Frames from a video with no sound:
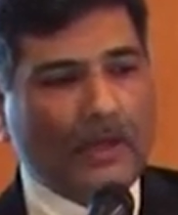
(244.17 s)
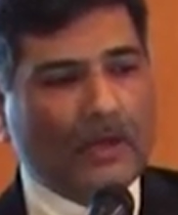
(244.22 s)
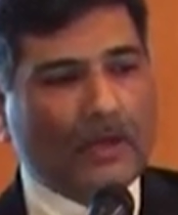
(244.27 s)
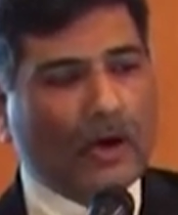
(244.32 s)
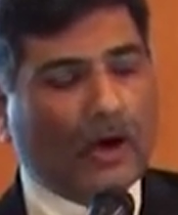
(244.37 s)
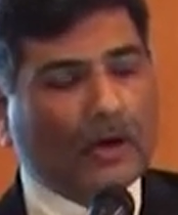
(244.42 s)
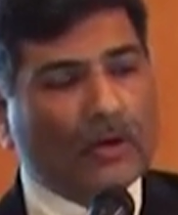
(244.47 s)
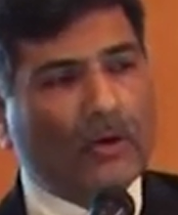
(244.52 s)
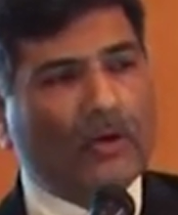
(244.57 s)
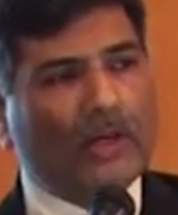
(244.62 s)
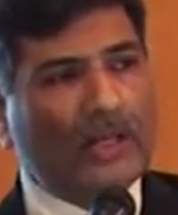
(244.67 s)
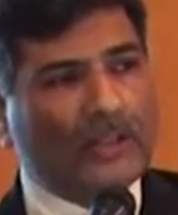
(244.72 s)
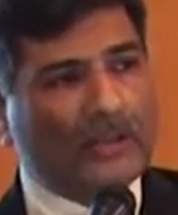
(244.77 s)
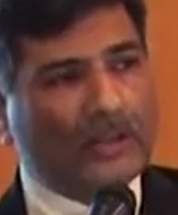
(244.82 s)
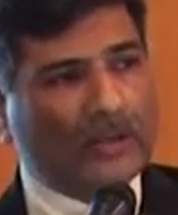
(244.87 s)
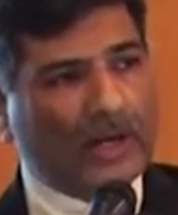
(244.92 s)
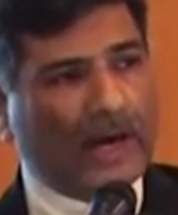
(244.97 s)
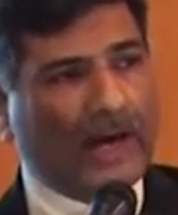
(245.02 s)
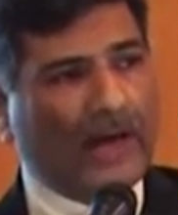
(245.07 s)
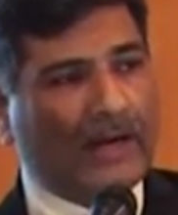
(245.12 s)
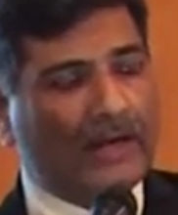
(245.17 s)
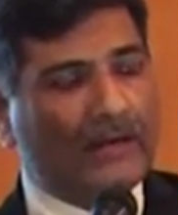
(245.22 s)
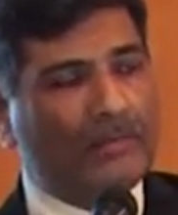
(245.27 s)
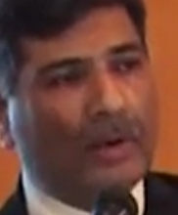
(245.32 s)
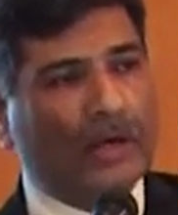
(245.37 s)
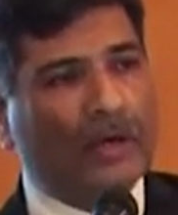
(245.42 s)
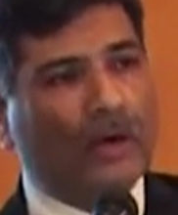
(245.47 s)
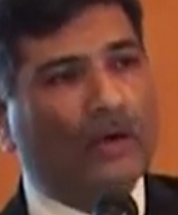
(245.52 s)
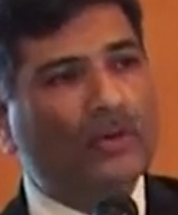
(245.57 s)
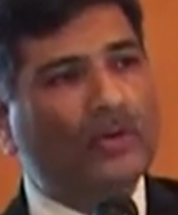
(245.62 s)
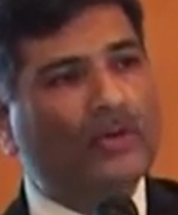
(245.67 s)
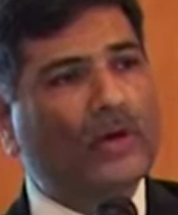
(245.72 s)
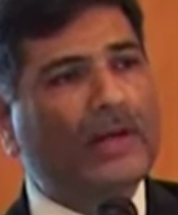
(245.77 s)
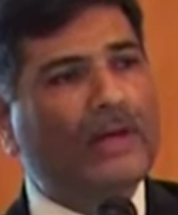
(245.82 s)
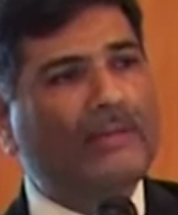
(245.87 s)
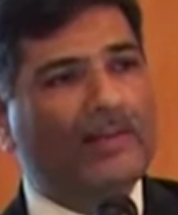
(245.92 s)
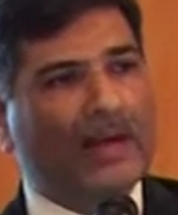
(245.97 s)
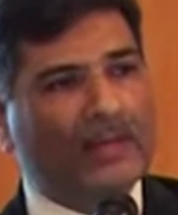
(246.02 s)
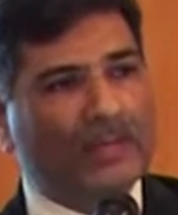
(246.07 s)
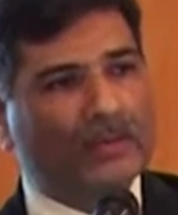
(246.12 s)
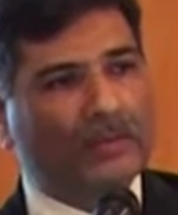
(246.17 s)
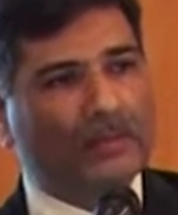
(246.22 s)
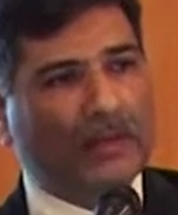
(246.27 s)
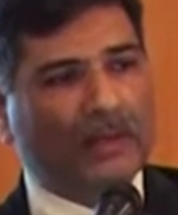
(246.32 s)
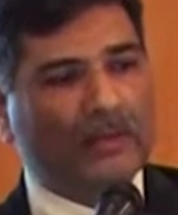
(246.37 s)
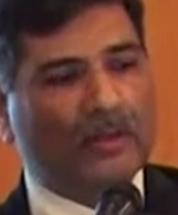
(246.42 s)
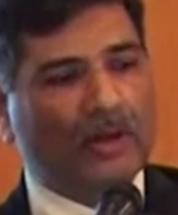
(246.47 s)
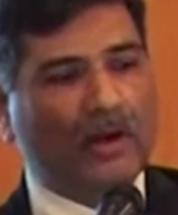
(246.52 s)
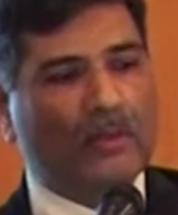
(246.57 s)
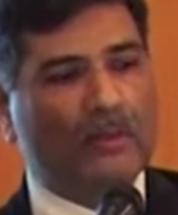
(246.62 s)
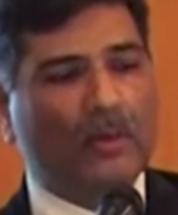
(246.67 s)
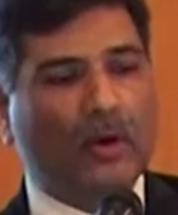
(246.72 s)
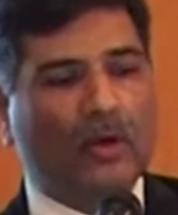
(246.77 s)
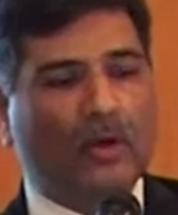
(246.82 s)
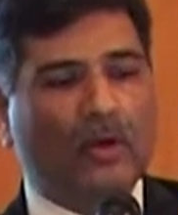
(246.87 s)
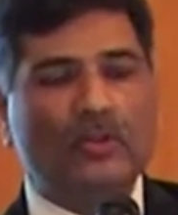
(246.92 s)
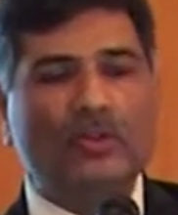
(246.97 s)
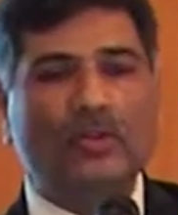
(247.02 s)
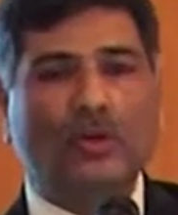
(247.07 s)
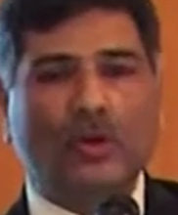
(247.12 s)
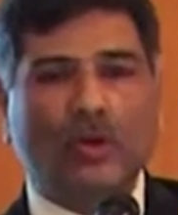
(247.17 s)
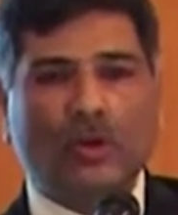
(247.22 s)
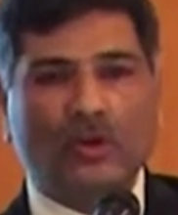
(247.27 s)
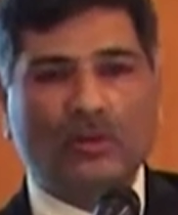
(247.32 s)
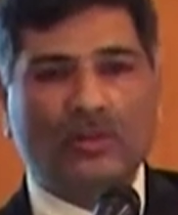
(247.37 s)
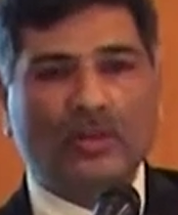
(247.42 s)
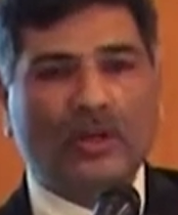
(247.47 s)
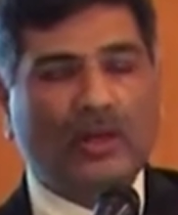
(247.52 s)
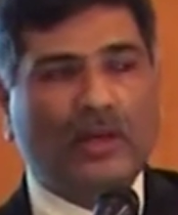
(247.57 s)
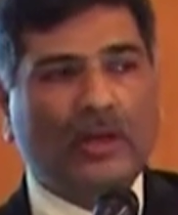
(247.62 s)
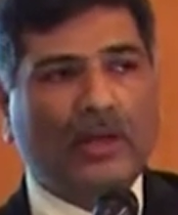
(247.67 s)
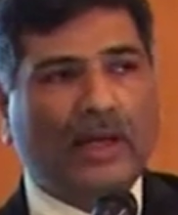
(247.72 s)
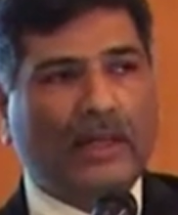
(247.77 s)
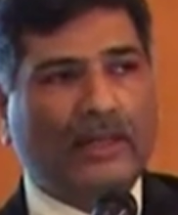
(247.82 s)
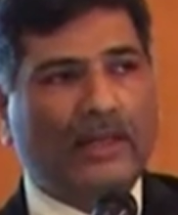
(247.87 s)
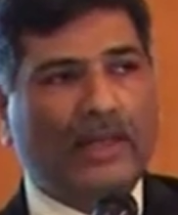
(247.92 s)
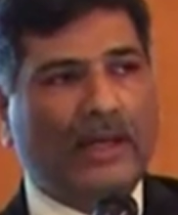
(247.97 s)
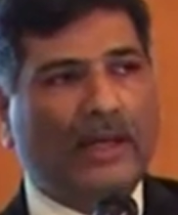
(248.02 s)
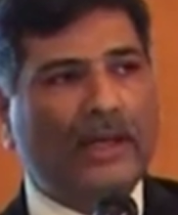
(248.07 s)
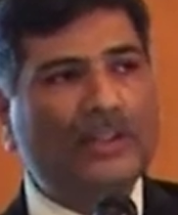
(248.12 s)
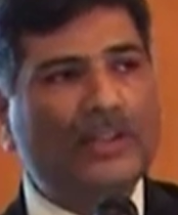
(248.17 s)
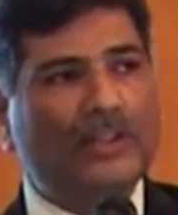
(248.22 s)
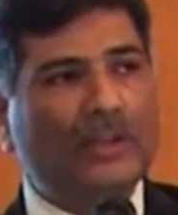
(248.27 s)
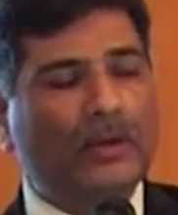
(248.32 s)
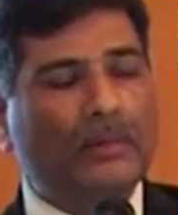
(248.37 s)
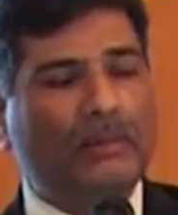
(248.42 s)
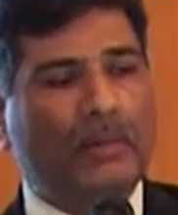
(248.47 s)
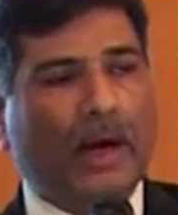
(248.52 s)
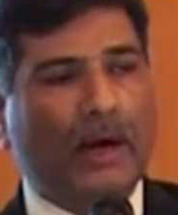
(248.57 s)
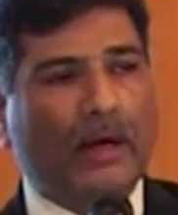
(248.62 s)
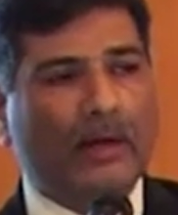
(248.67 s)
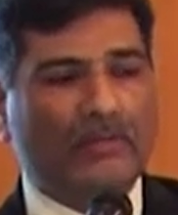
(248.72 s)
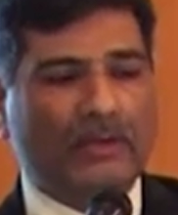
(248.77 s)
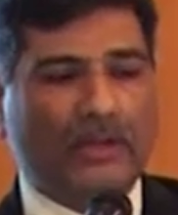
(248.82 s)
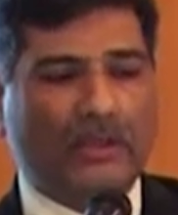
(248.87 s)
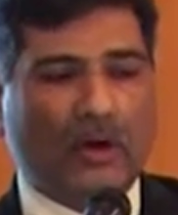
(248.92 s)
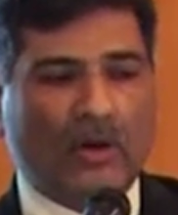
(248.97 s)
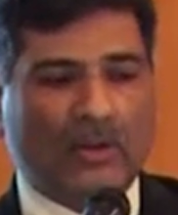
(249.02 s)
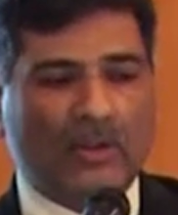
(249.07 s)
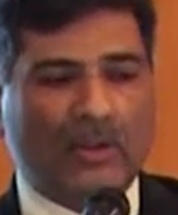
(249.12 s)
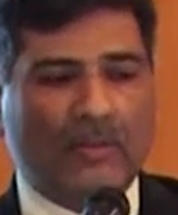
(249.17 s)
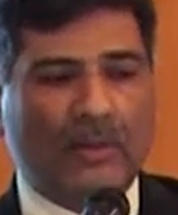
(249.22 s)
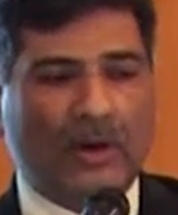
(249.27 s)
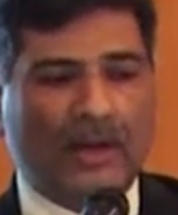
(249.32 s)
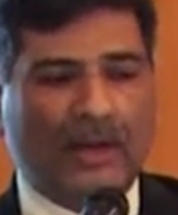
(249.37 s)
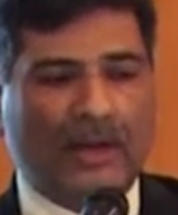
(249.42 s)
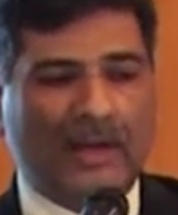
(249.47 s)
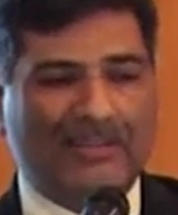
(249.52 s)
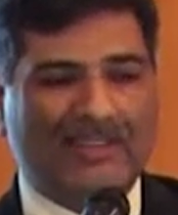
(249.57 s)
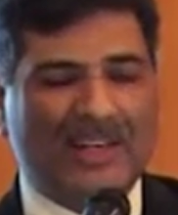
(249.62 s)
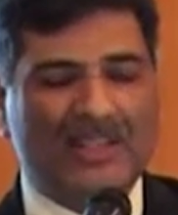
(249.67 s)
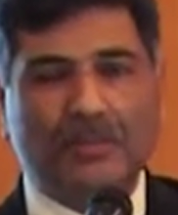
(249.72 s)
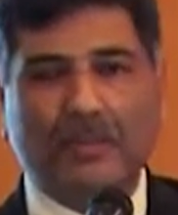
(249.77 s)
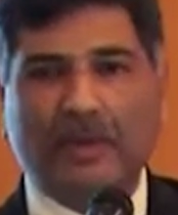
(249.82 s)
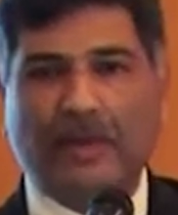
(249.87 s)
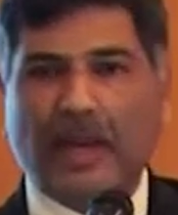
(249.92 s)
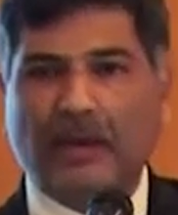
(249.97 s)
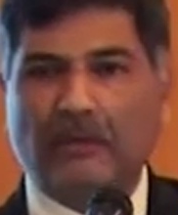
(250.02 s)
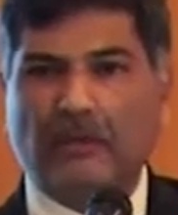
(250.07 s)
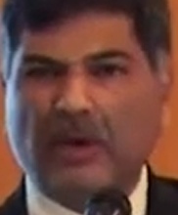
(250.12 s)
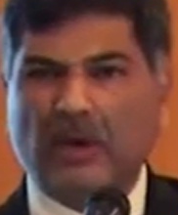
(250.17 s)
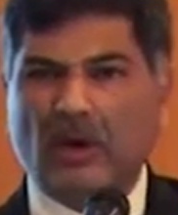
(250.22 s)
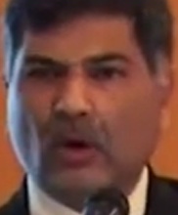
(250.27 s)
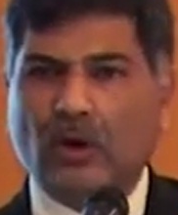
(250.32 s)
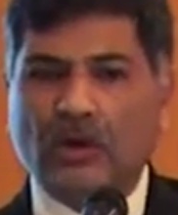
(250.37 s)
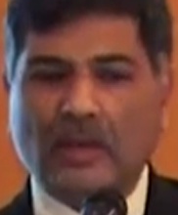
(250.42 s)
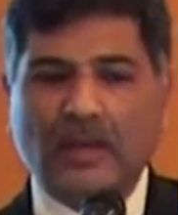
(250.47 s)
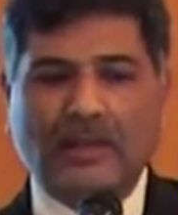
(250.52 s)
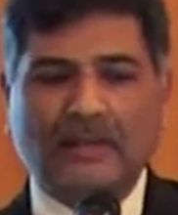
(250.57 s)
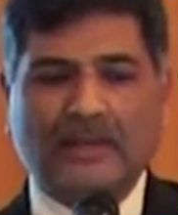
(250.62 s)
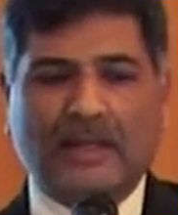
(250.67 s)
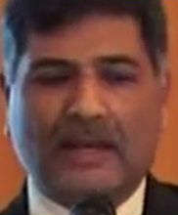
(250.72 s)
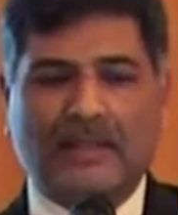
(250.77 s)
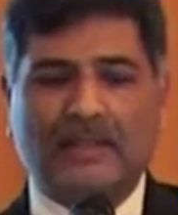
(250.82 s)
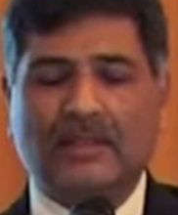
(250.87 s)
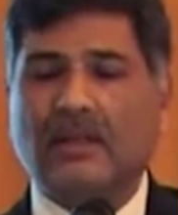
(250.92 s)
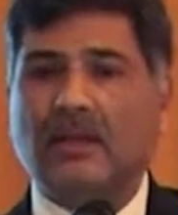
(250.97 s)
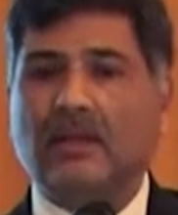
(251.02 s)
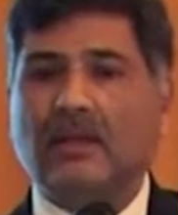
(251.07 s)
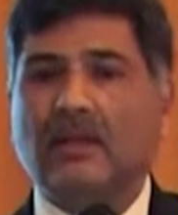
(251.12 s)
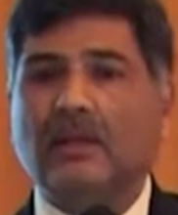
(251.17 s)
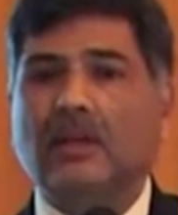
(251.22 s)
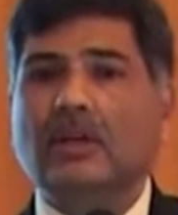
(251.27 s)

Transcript: Not only trade, but also investment. The report also goes, in the initial part of it, talks about investment. And we know there is a